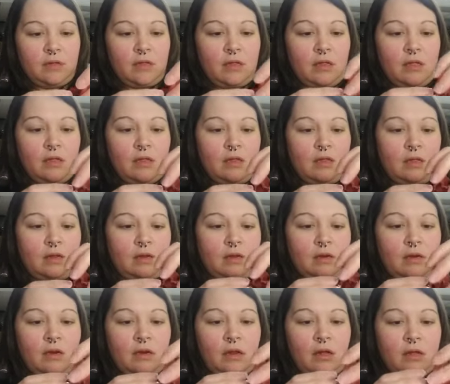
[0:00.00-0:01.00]

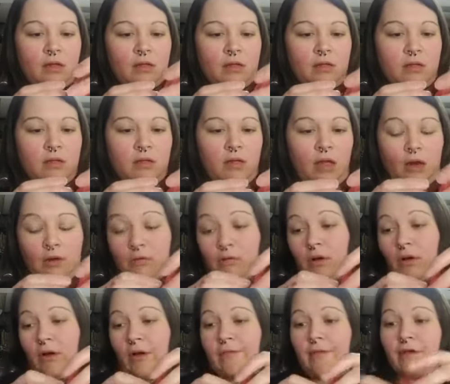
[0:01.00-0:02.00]
And I don't know
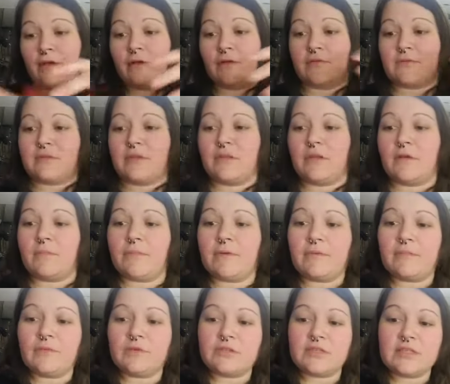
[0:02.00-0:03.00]
how that goes in there, but
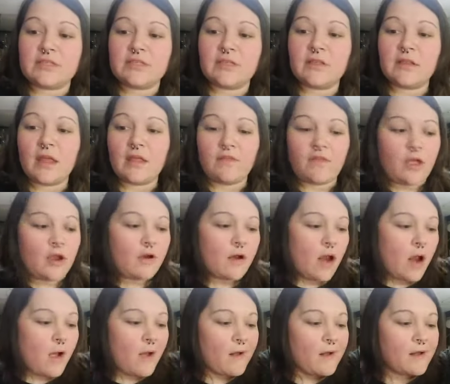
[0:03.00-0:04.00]
let me set that there.
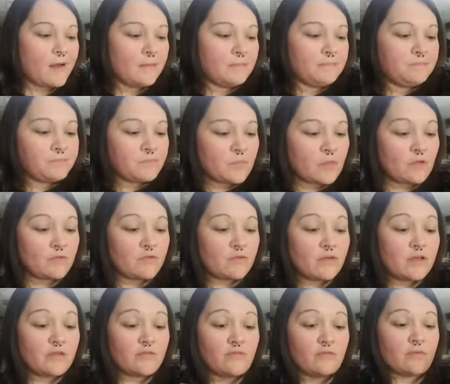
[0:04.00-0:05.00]
So
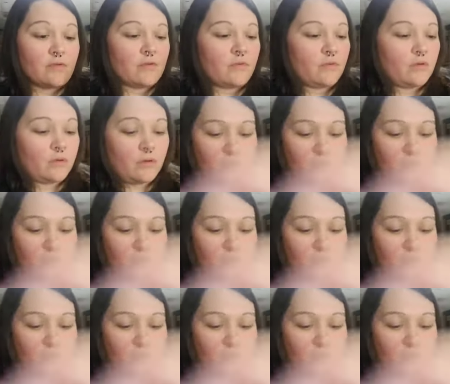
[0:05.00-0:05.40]
that's really, really